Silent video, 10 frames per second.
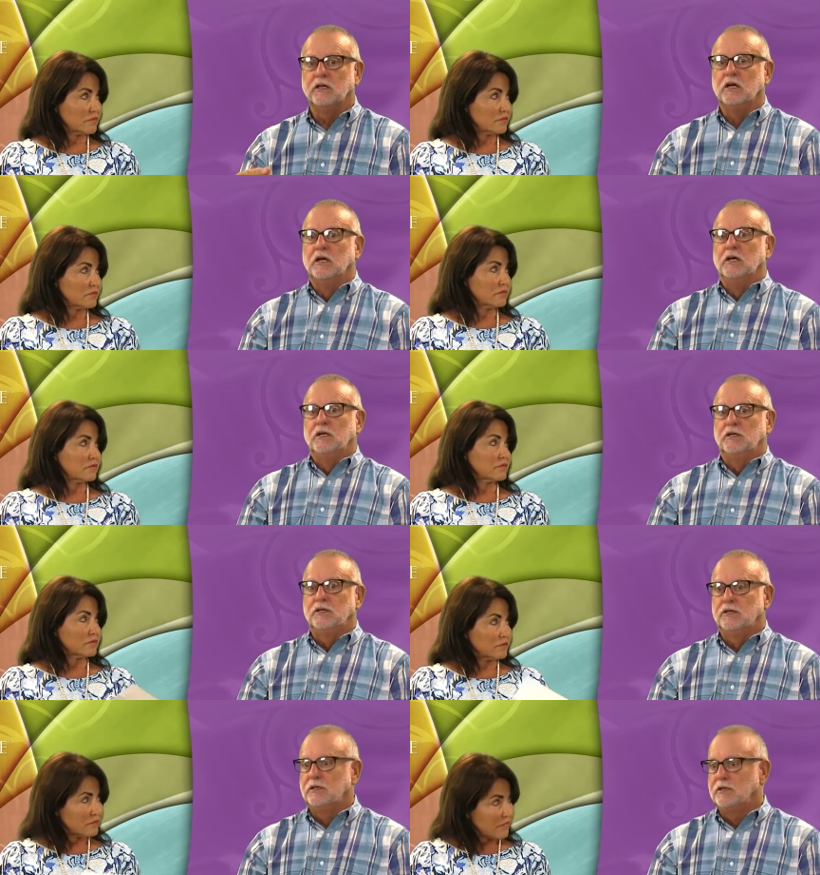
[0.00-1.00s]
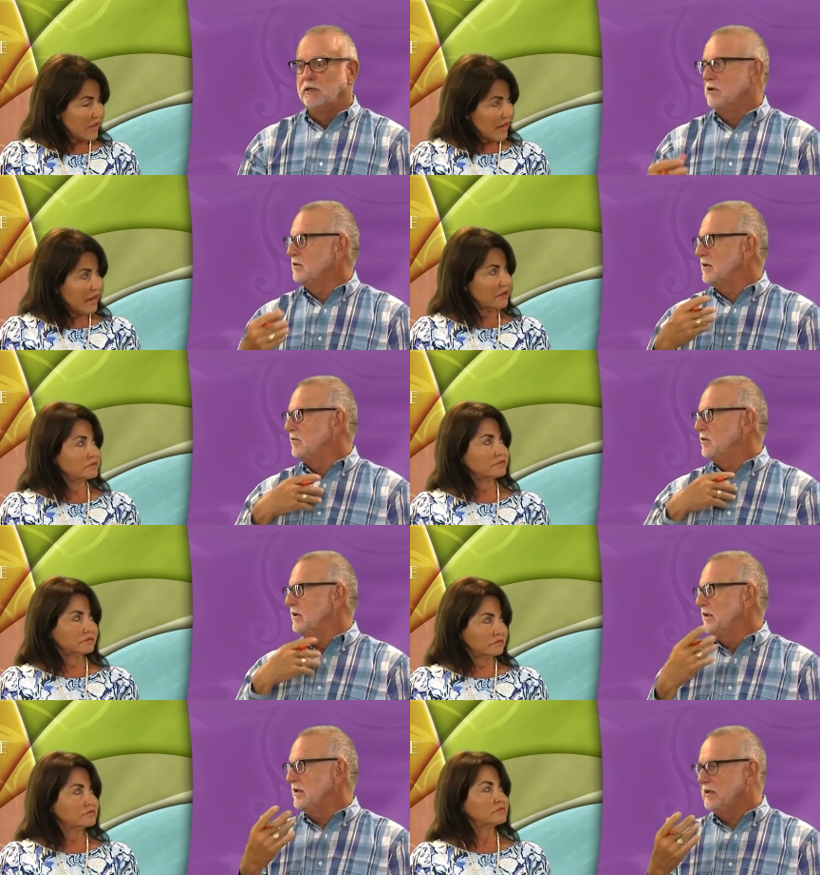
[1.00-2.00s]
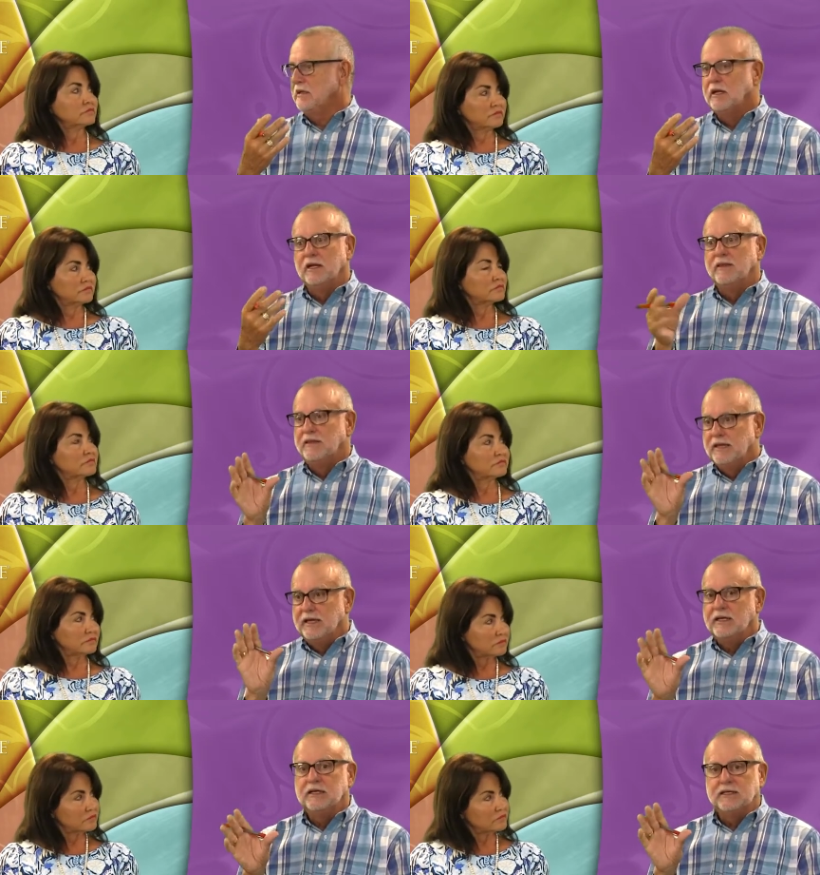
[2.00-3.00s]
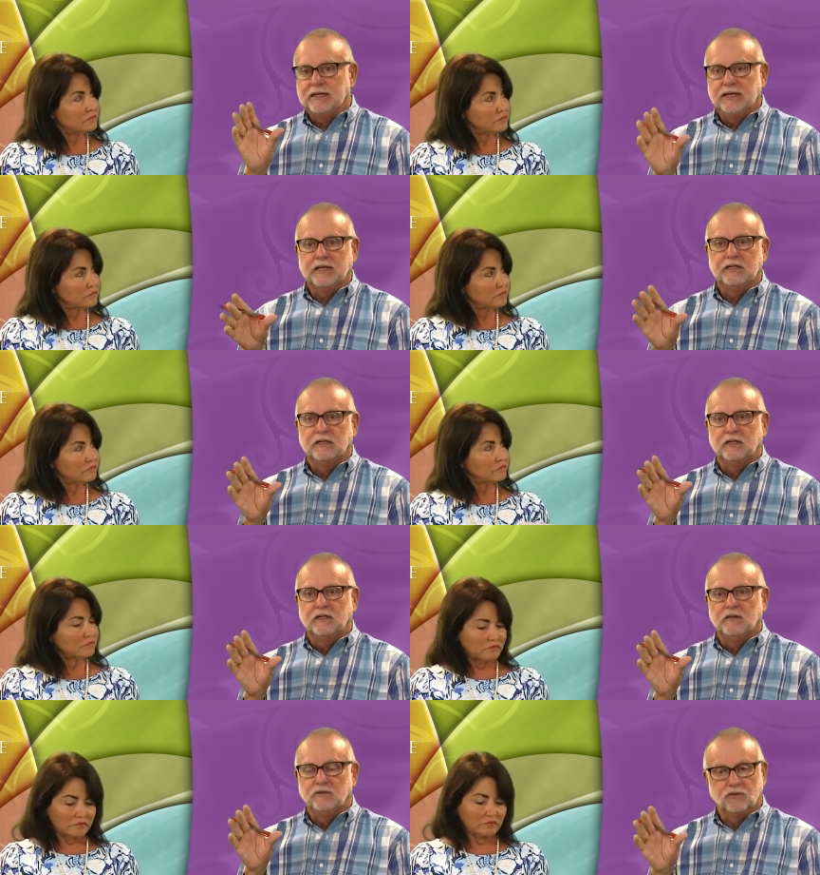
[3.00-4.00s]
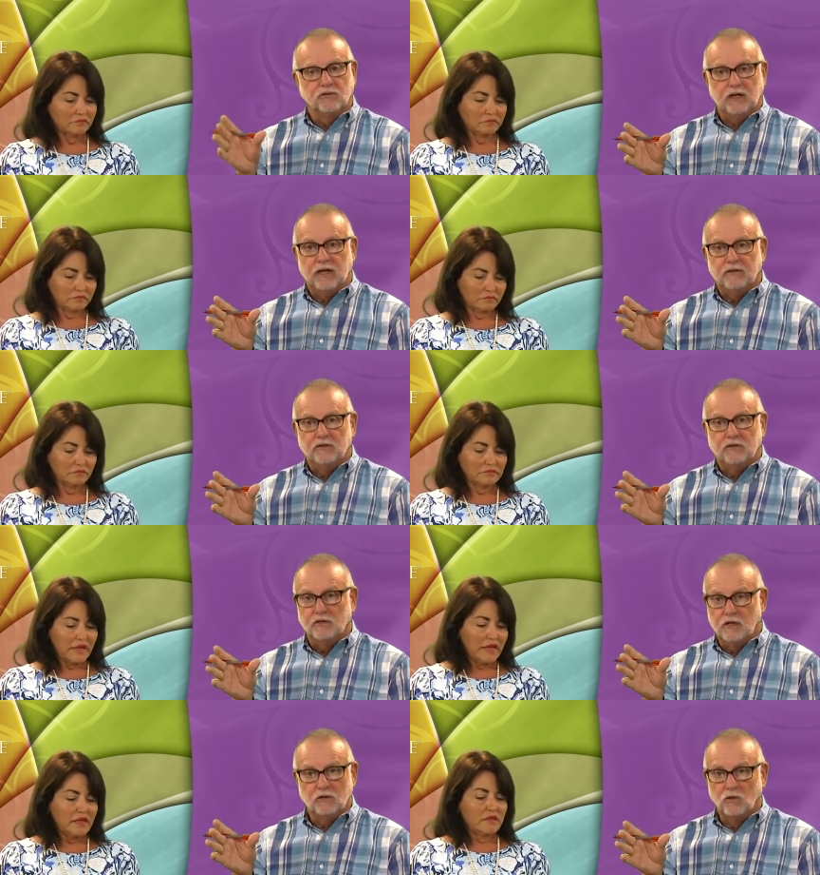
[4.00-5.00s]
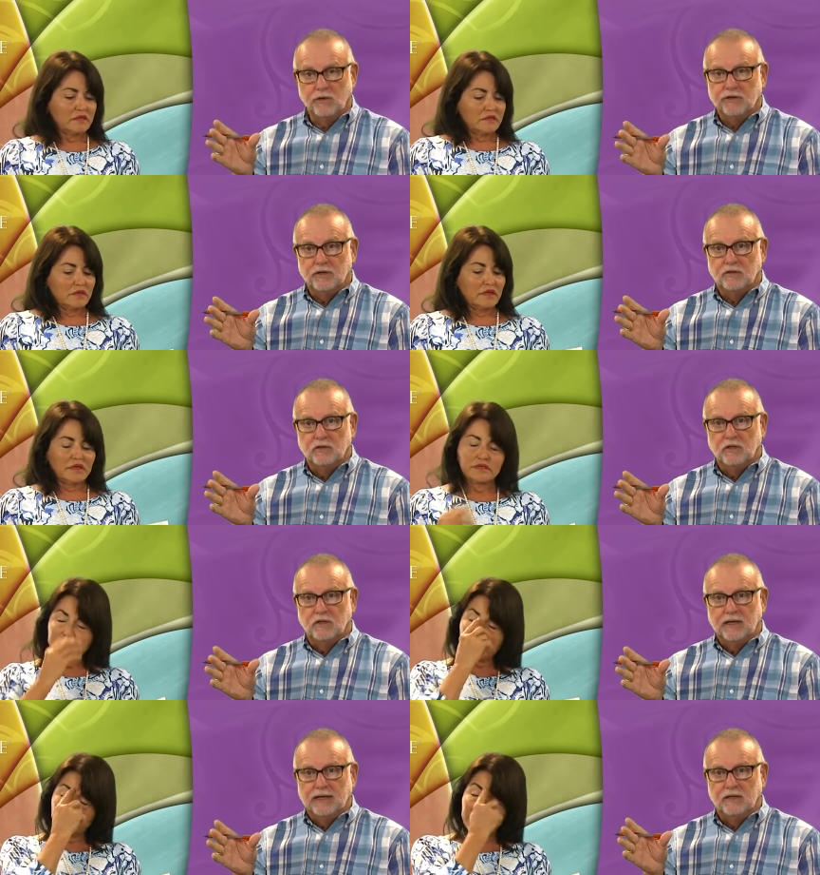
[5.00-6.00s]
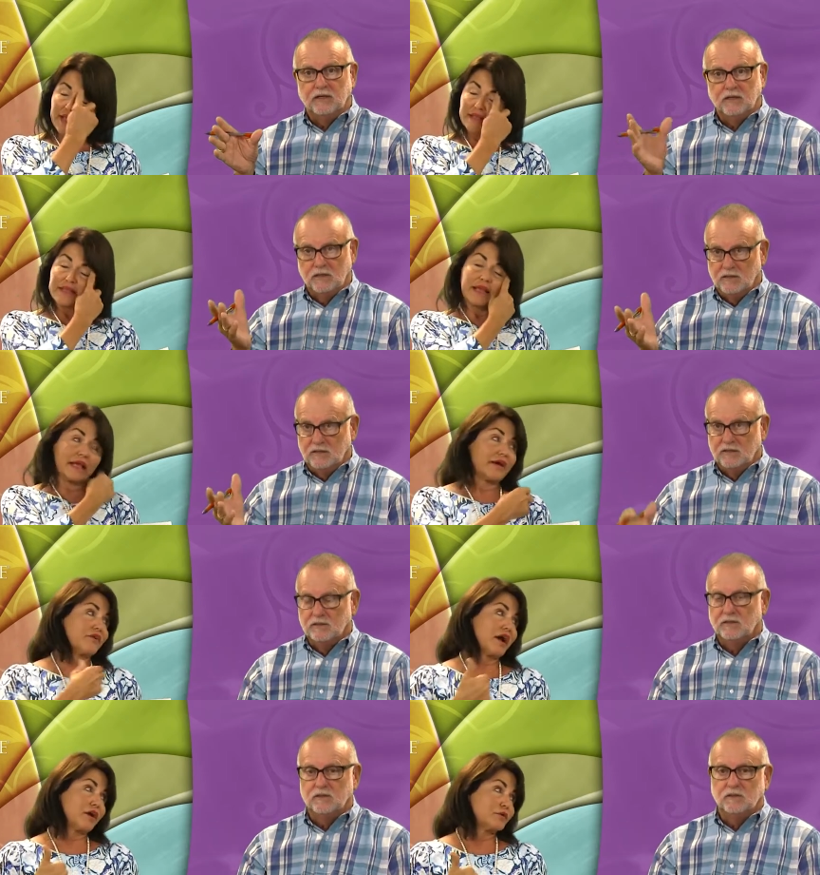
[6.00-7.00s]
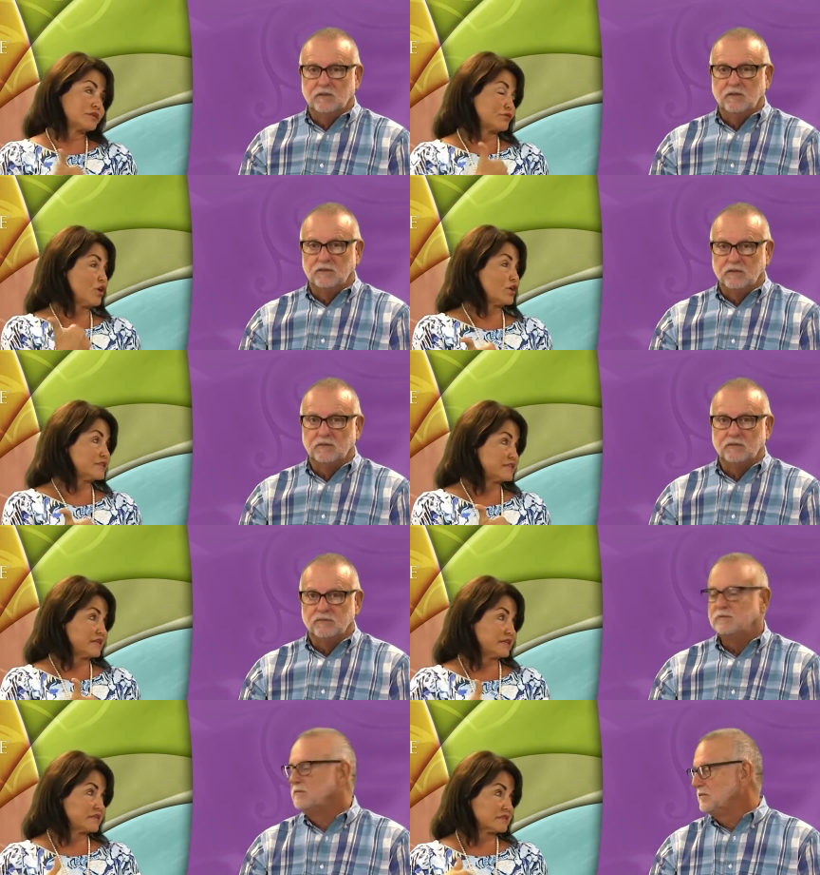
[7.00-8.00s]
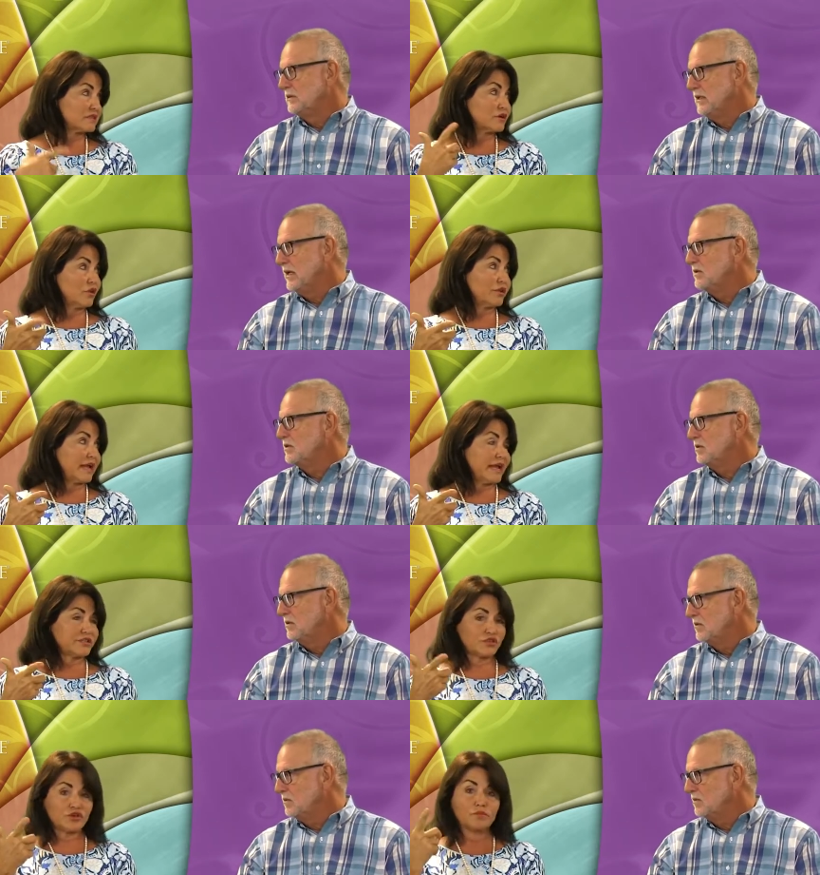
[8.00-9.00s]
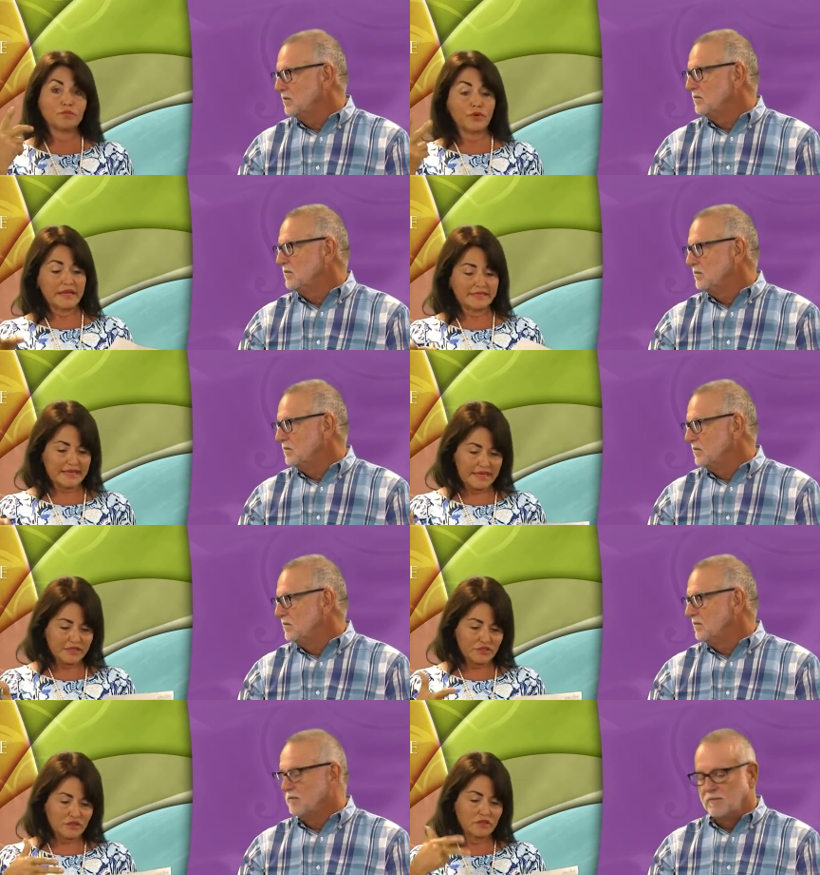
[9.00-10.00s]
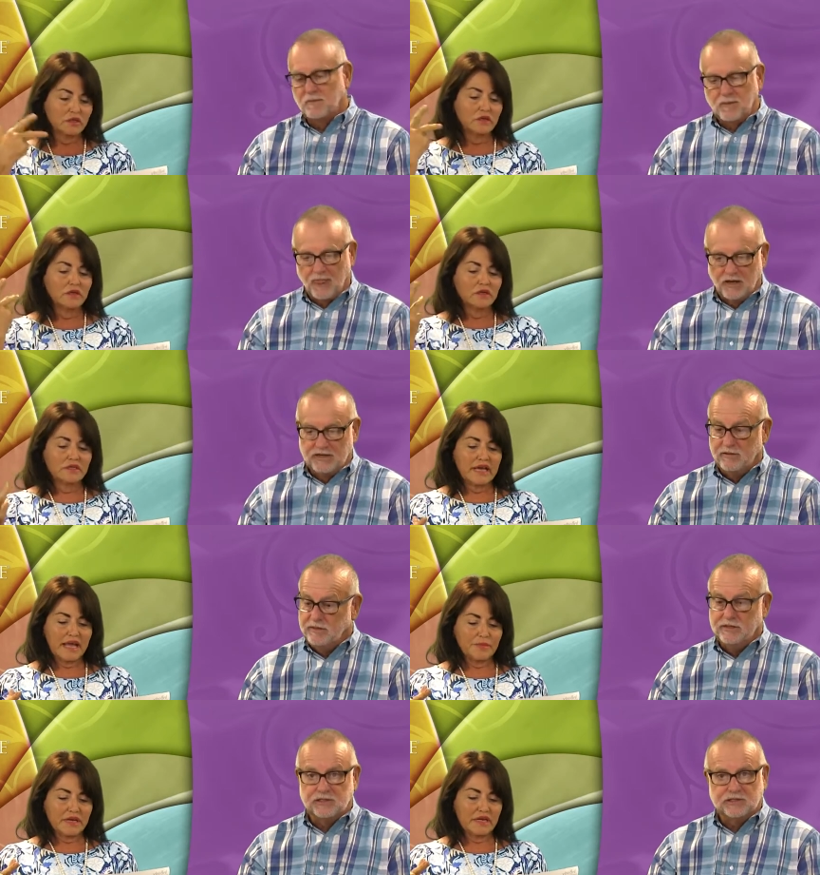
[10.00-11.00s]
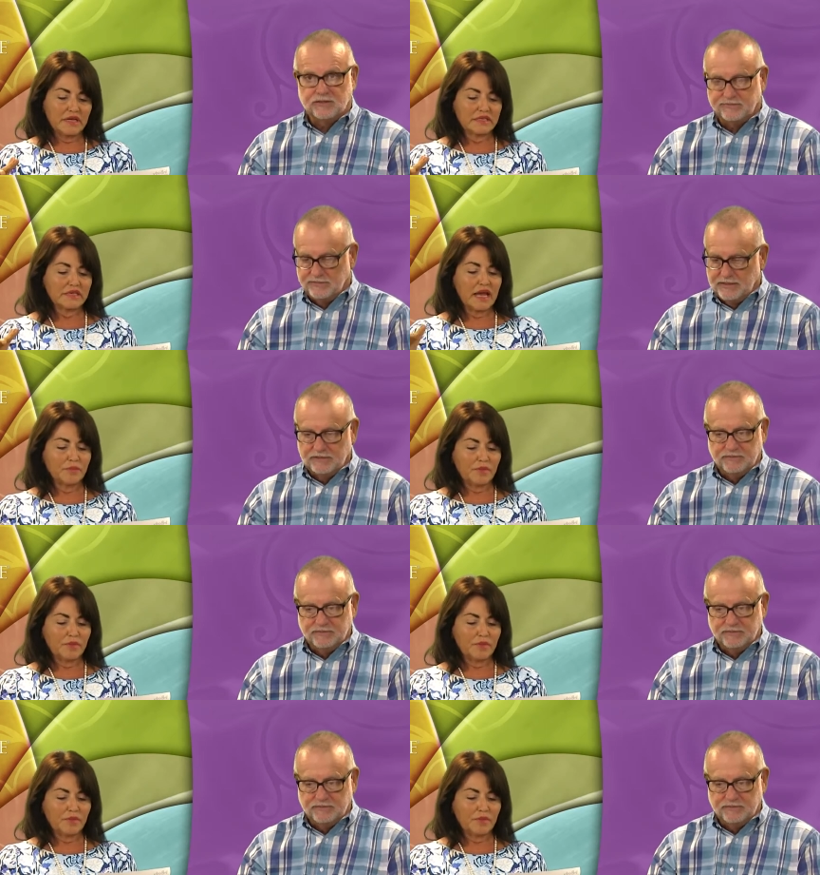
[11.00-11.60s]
Speaker 1: and uh, all yeah. the time trying to get. They can't survive. They're not going to.
Speaker 2: So and they they have a higher risk for heart disease, colon yes. cancer, breast cancer, diabetes. diabetes, high